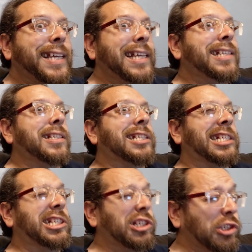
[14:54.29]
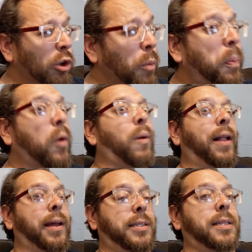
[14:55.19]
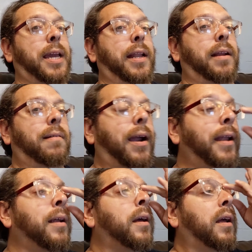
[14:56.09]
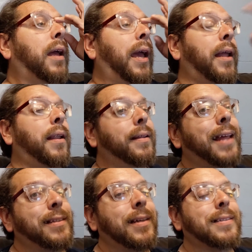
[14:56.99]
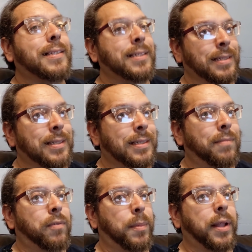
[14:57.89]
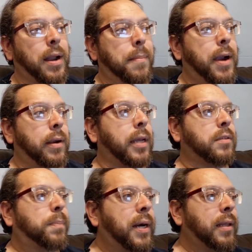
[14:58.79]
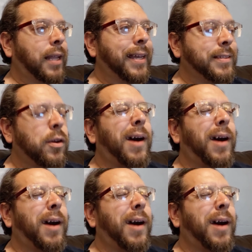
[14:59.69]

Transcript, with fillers: he's super well educated, right? And that does distance him from a lot of Americans. But like,